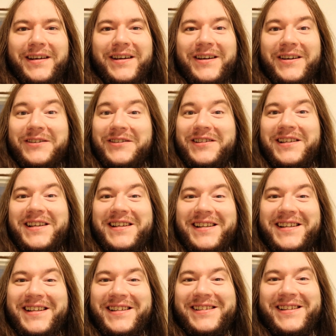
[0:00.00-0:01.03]
here's the
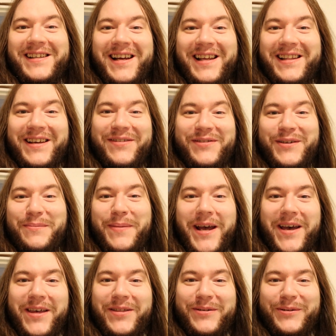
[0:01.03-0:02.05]
condition I left the
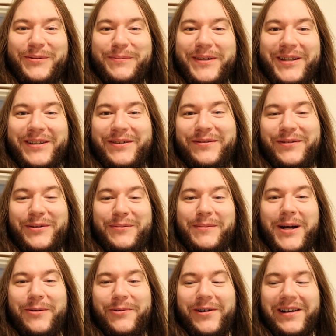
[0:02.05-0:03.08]
bathroom in for
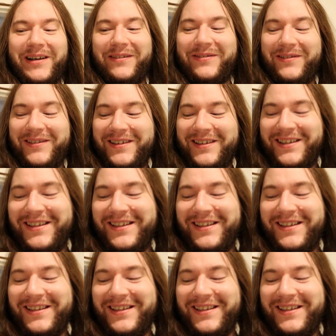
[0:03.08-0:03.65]
my wife.